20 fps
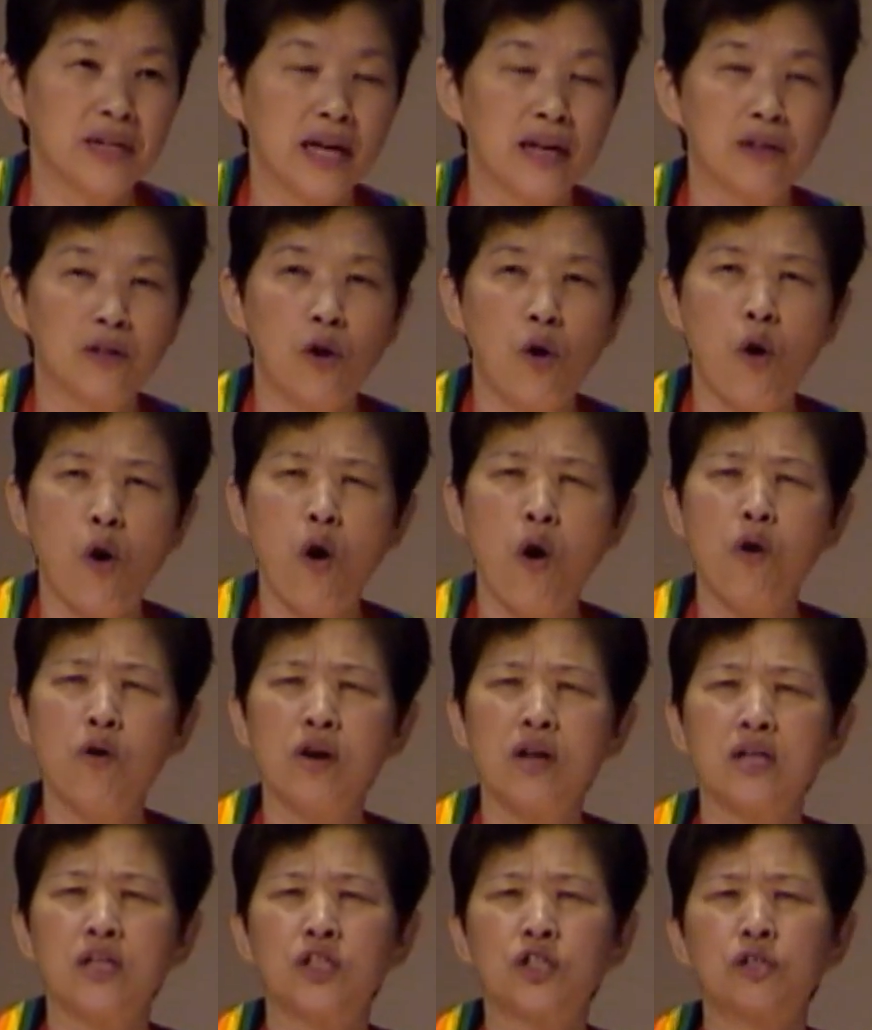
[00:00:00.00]
And the
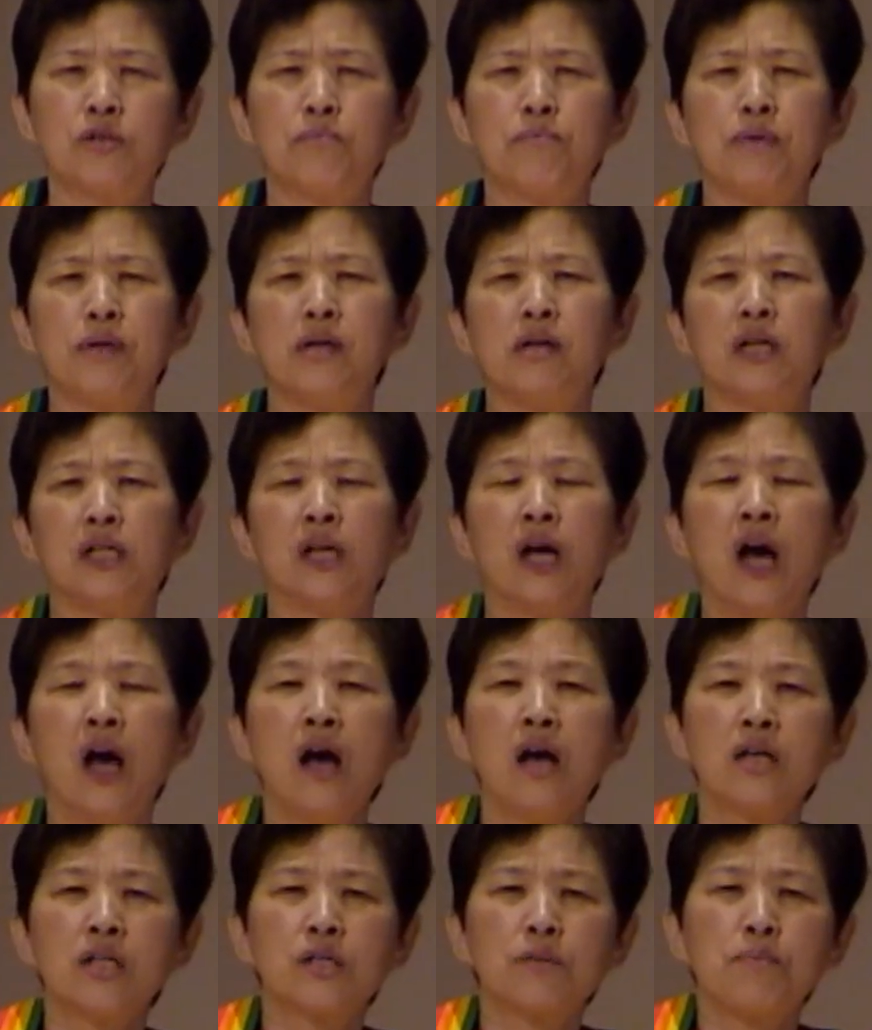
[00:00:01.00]
Holy Spirit,
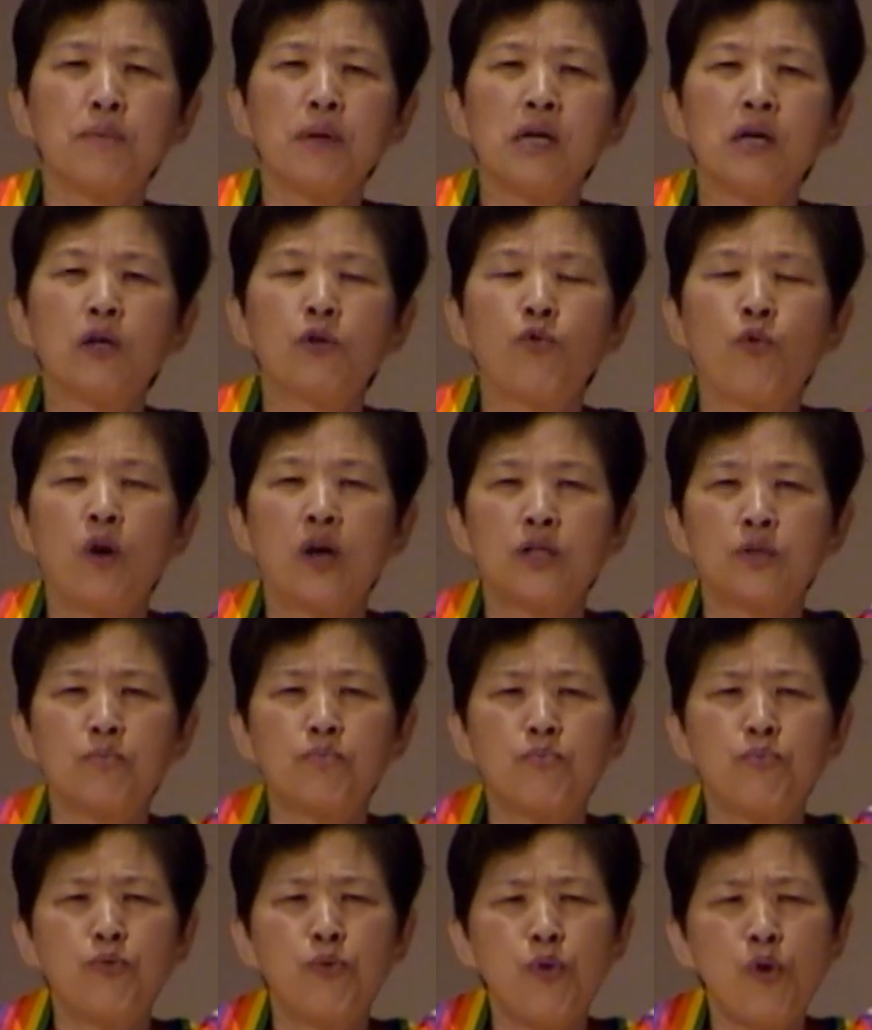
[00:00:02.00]
Spirit was
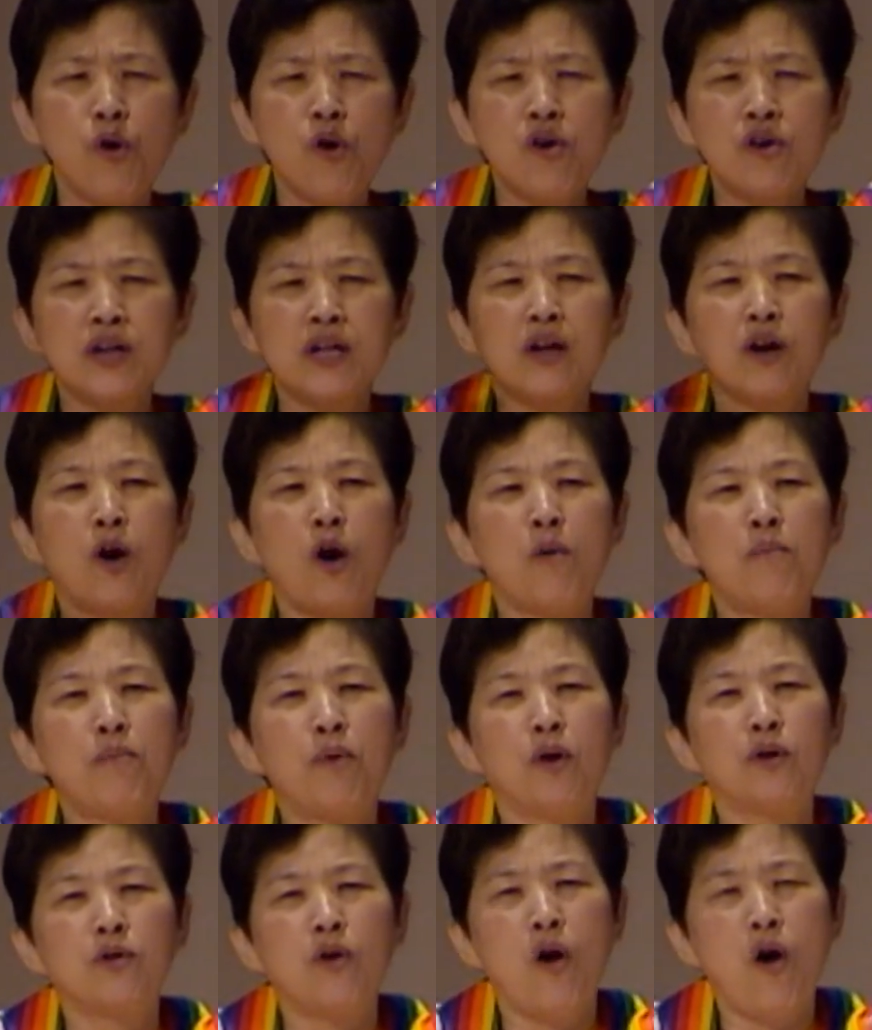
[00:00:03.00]
pouring
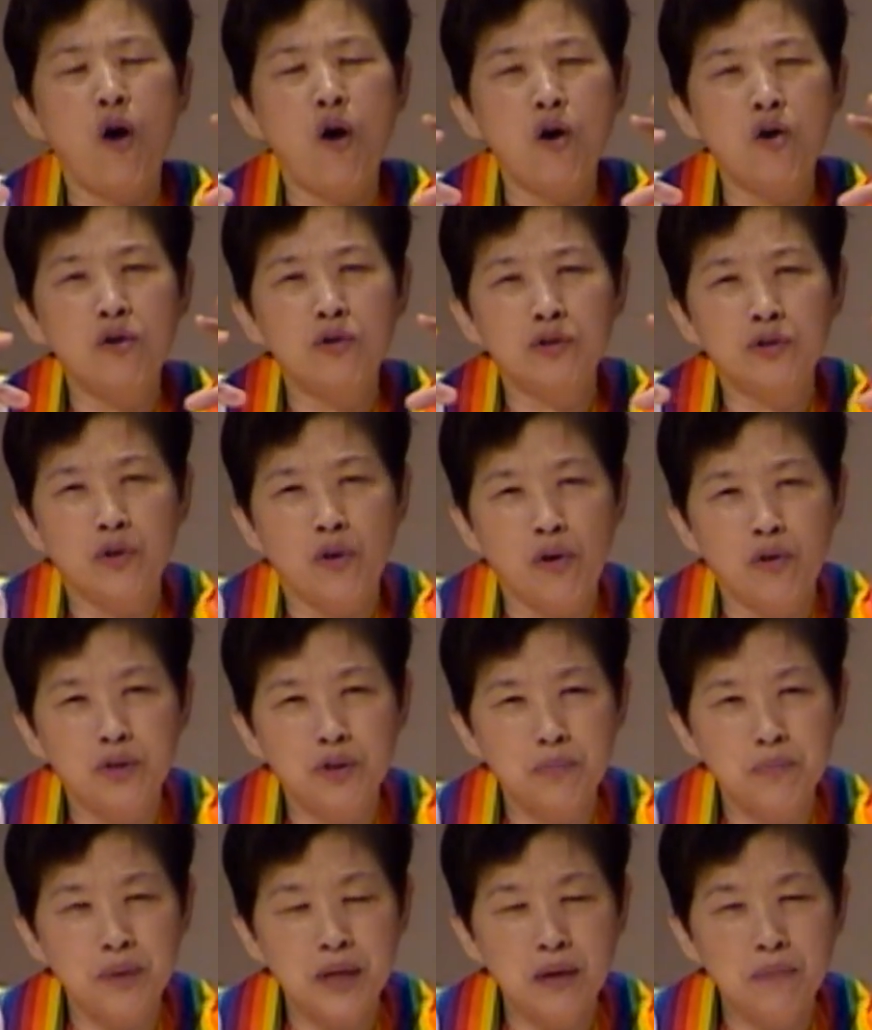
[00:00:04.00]
upon all those
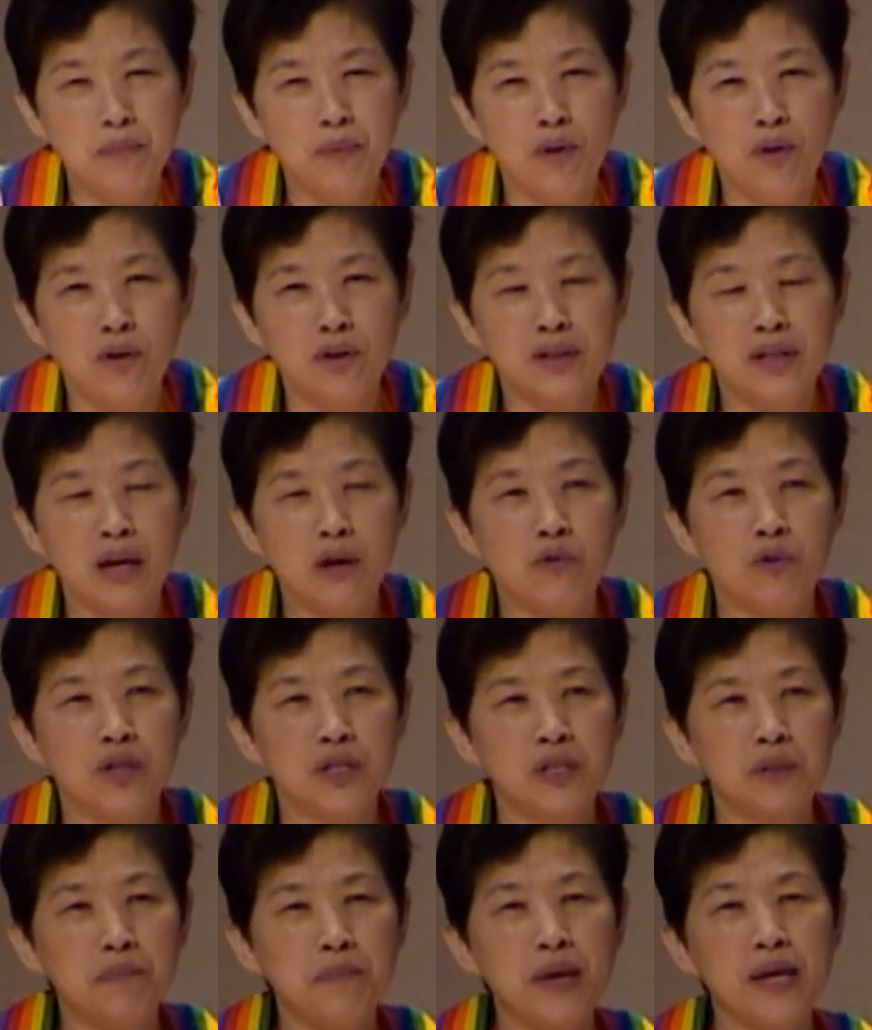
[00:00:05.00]
people. They were
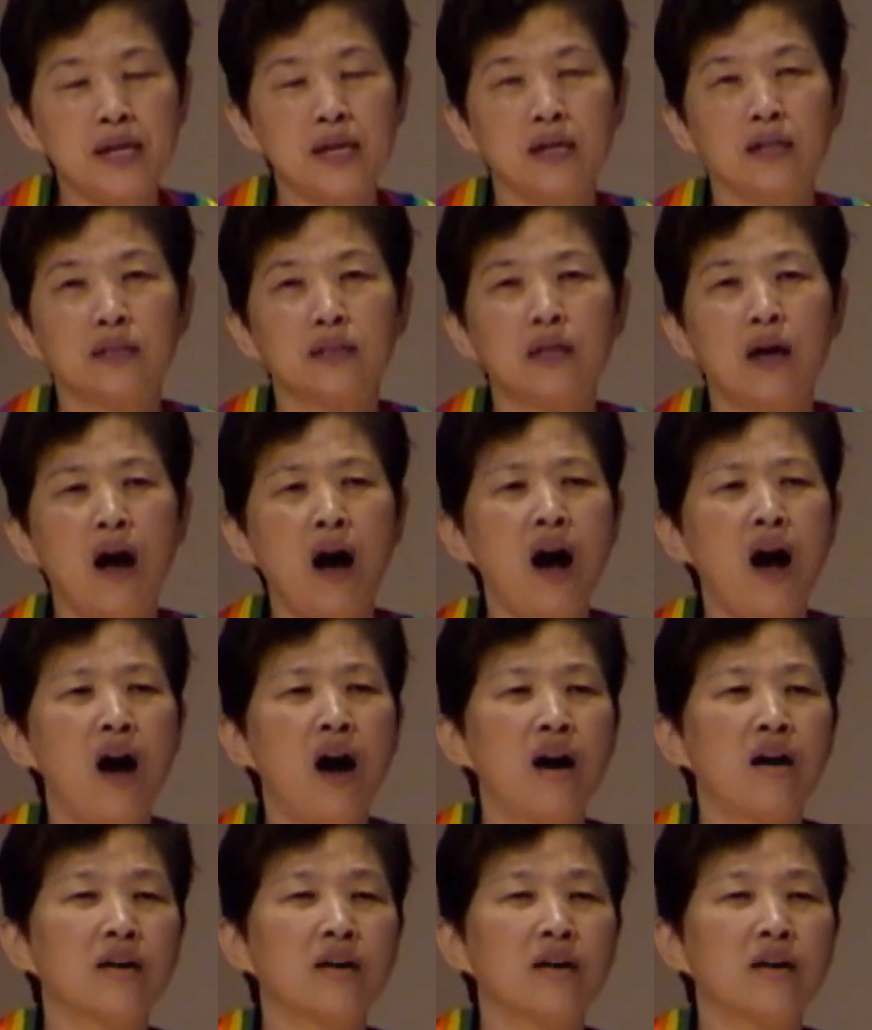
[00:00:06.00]
speaking tongues